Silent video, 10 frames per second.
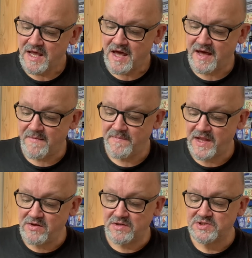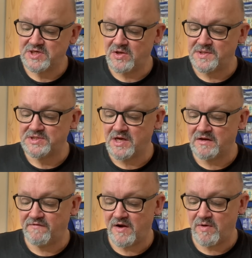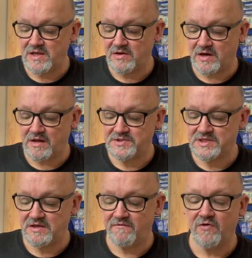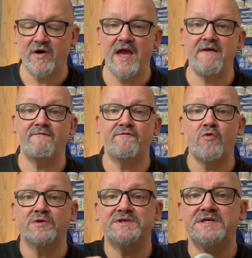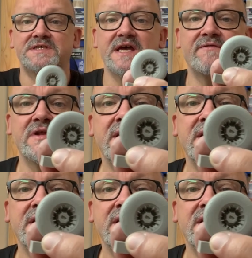And you can see on the side of here, when you look closely, you've got a 47